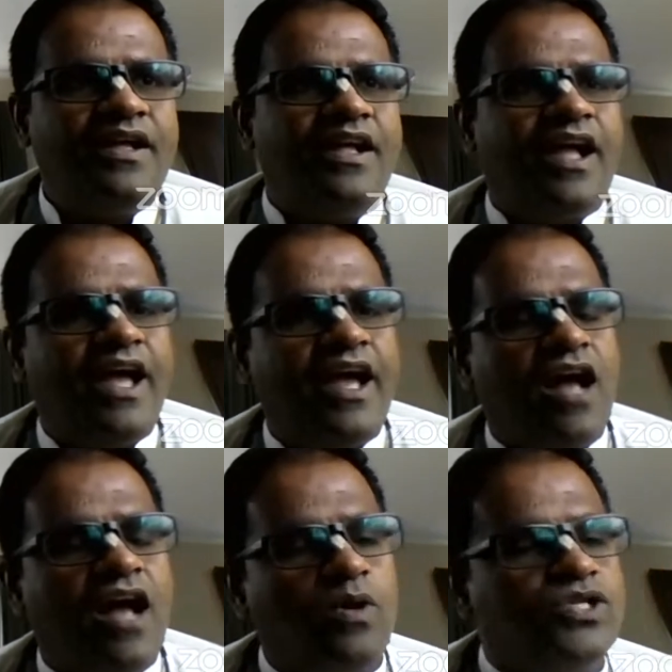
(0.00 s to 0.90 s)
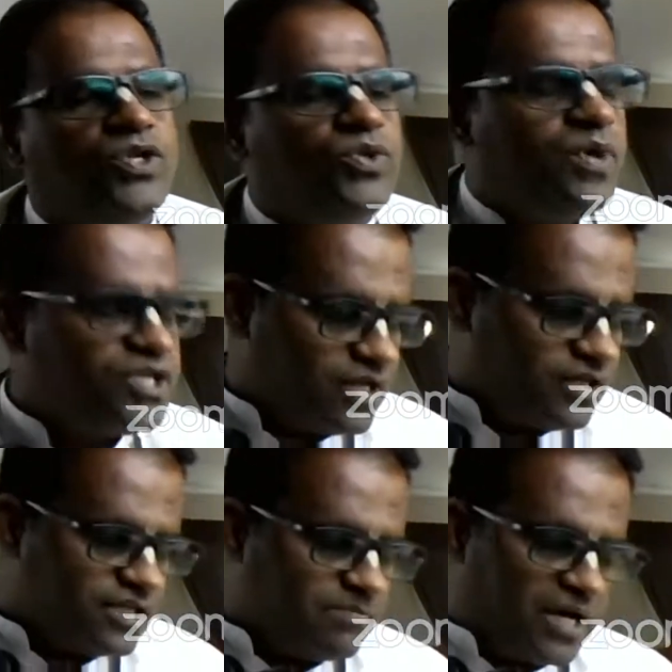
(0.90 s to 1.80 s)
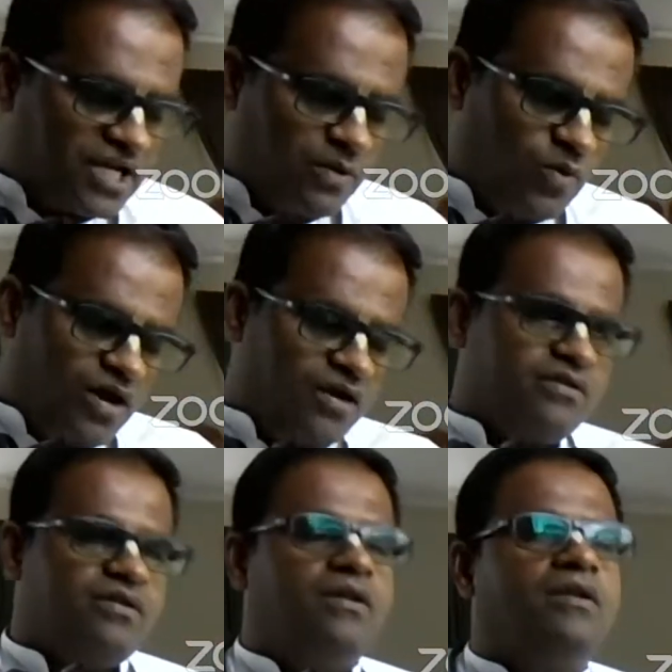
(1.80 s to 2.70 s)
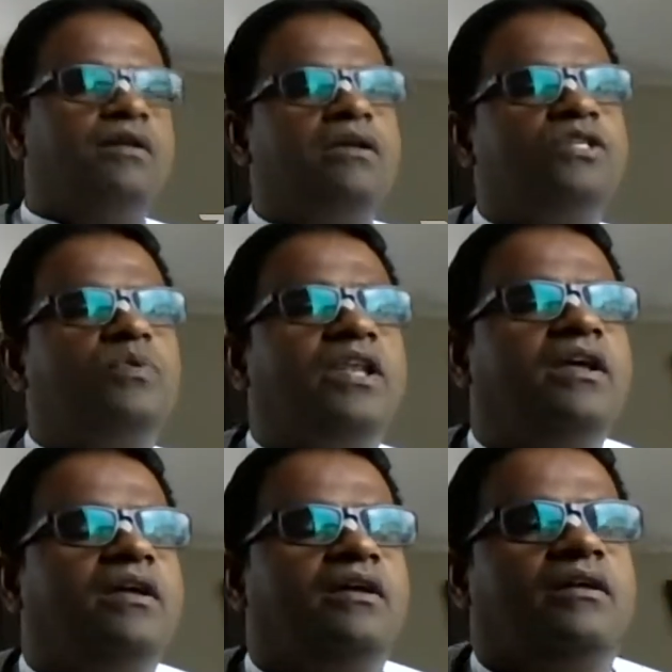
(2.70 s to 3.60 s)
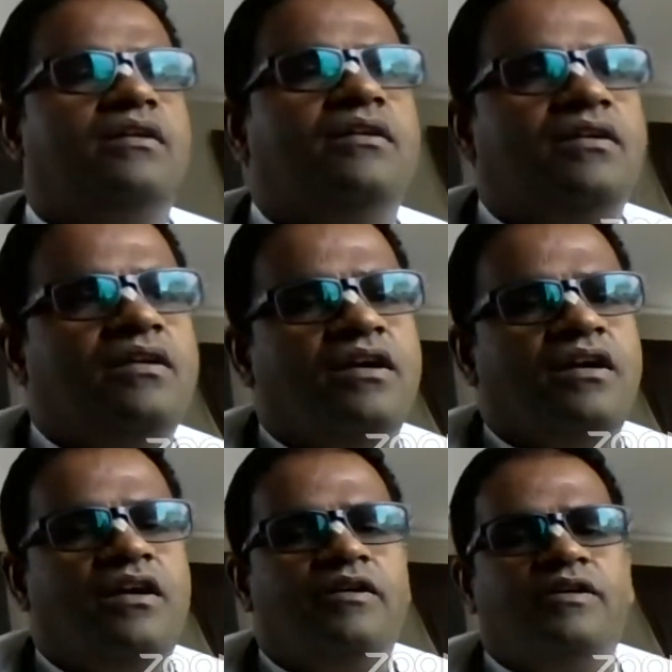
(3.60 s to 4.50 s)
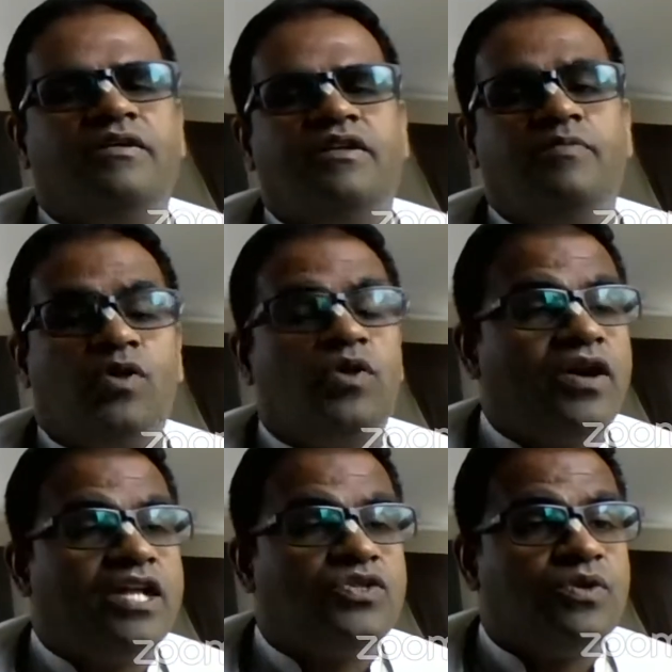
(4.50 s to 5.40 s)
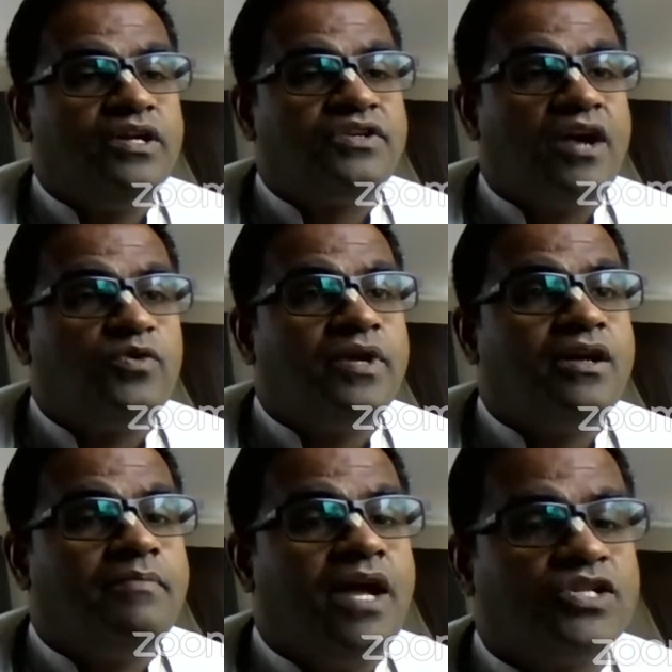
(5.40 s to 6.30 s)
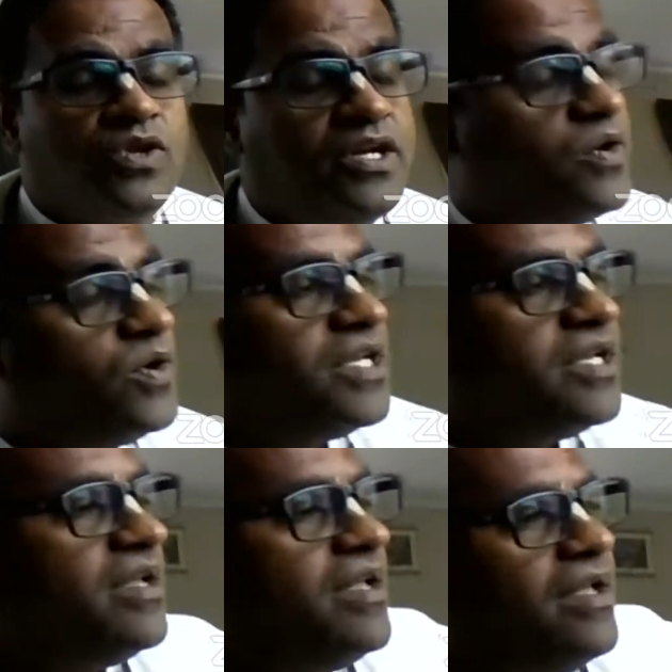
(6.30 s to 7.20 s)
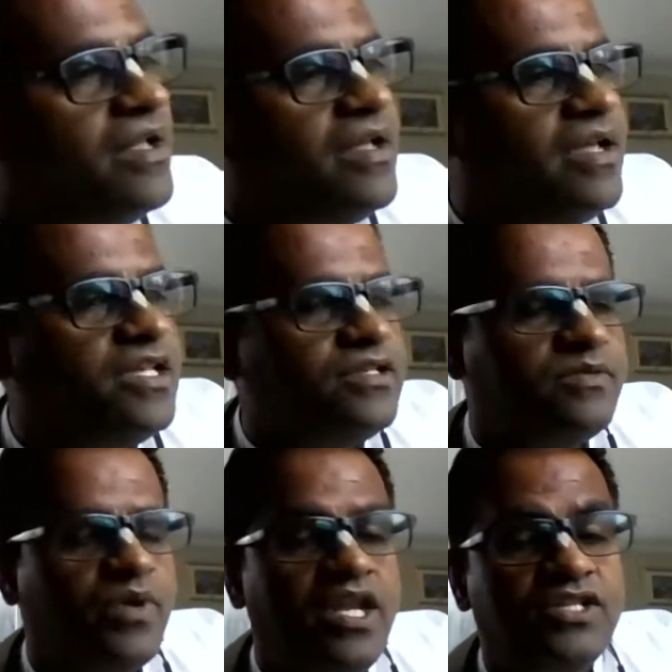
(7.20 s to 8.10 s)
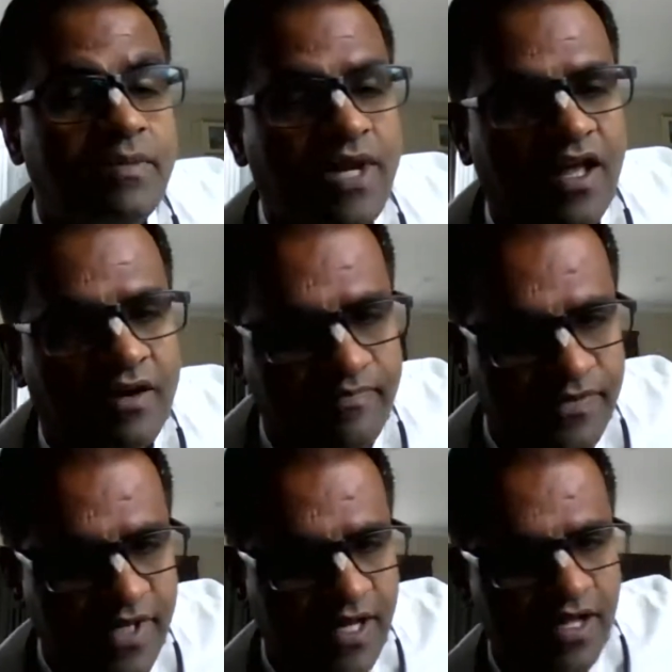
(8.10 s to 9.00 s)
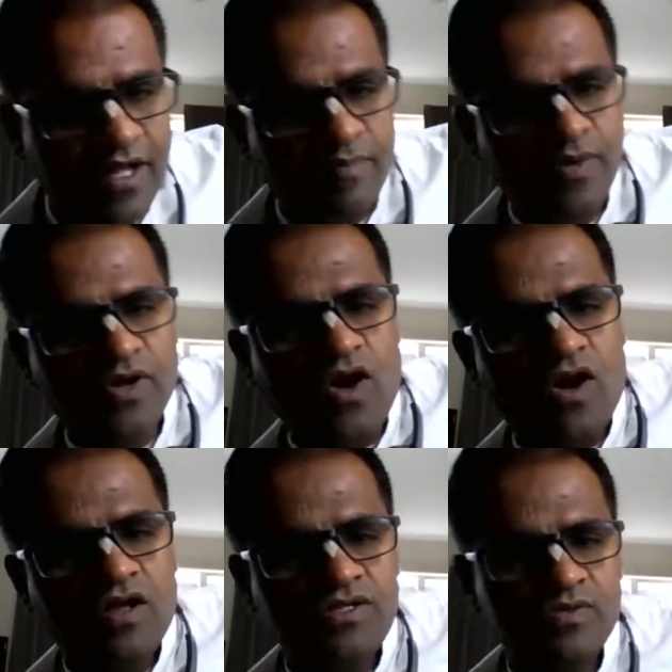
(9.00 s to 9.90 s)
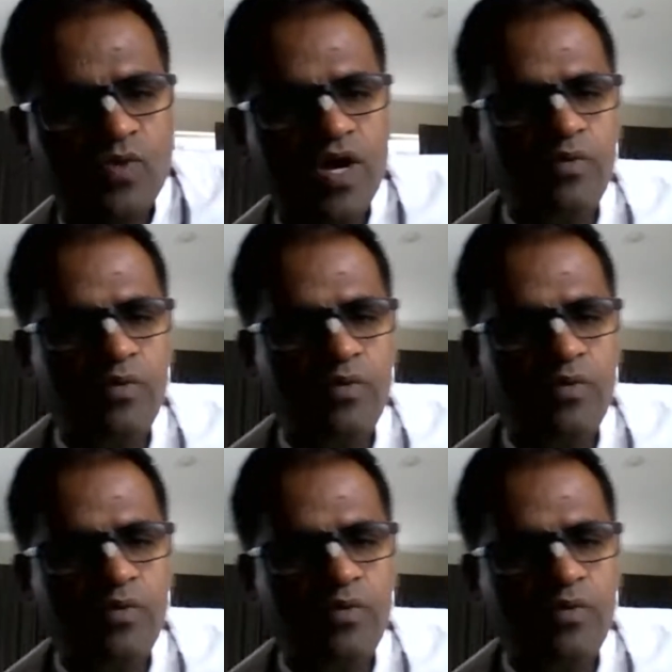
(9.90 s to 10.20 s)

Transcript: And our situation in this material world is very, if you're not actually try to become actually devotee, is very similar because we're